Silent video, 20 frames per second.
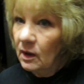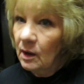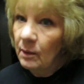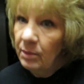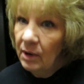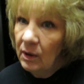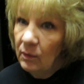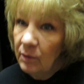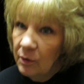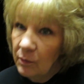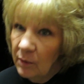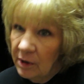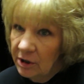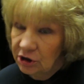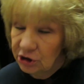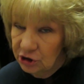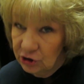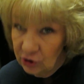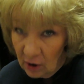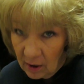But we went
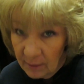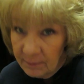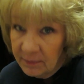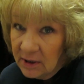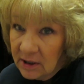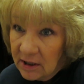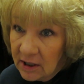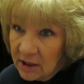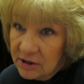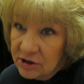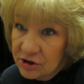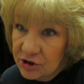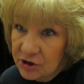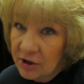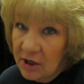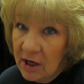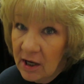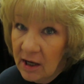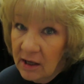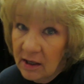shopping
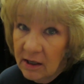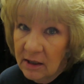yesterday